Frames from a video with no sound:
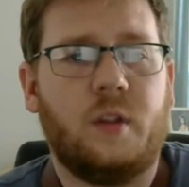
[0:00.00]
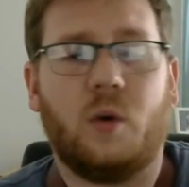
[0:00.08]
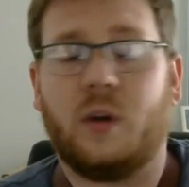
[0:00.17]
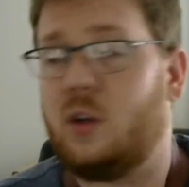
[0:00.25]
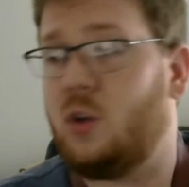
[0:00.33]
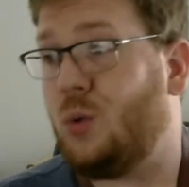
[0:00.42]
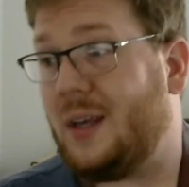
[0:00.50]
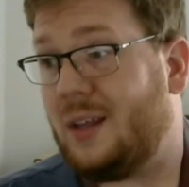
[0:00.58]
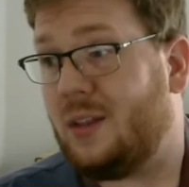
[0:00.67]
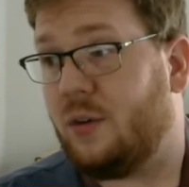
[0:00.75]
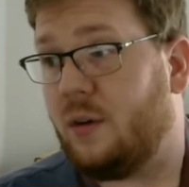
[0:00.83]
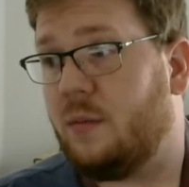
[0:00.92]
You can do
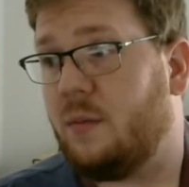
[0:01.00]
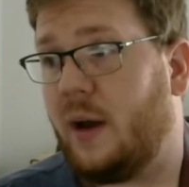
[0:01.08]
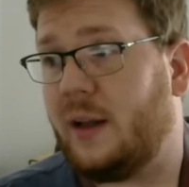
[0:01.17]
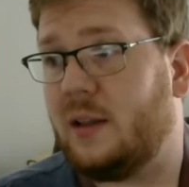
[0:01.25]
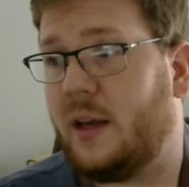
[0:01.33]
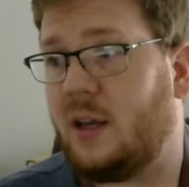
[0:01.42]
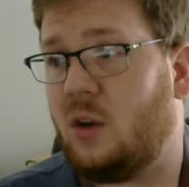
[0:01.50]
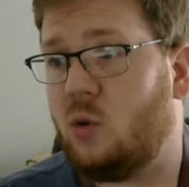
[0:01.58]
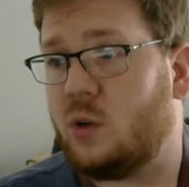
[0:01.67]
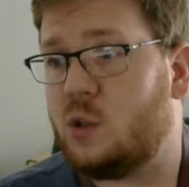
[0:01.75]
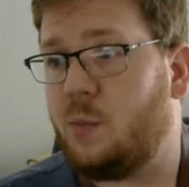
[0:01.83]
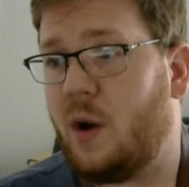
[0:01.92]
either. I'd like you to
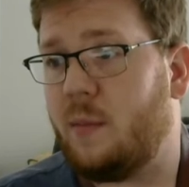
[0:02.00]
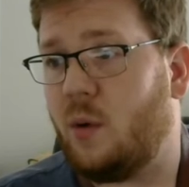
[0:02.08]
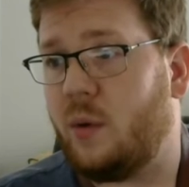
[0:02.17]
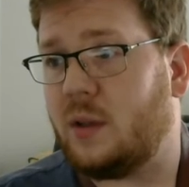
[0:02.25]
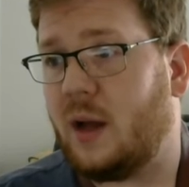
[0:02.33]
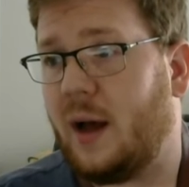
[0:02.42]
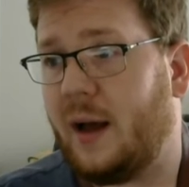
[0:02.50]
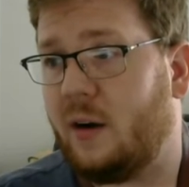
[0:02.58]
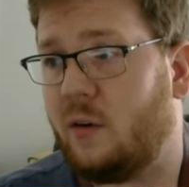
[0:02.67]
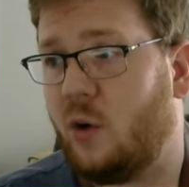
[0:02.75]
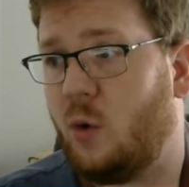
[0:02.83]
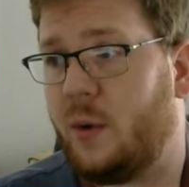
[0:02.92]
experiment with the
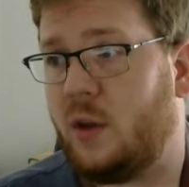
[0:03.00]
higher note,